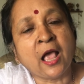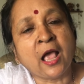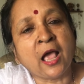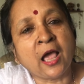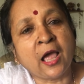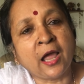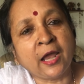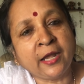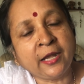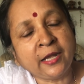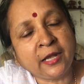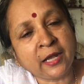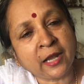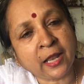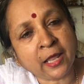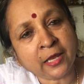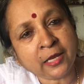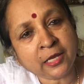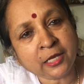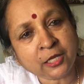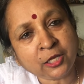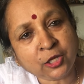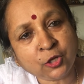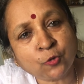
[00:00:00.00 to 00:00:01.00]
I'd
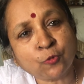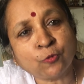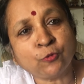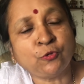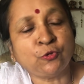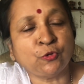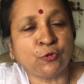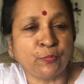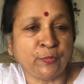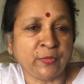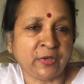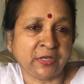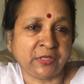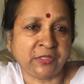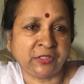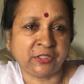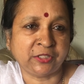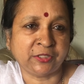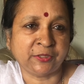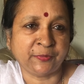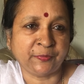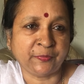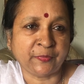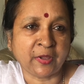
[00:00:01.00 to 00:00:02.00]
like you to
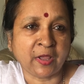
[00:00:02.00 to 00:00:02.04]
meet.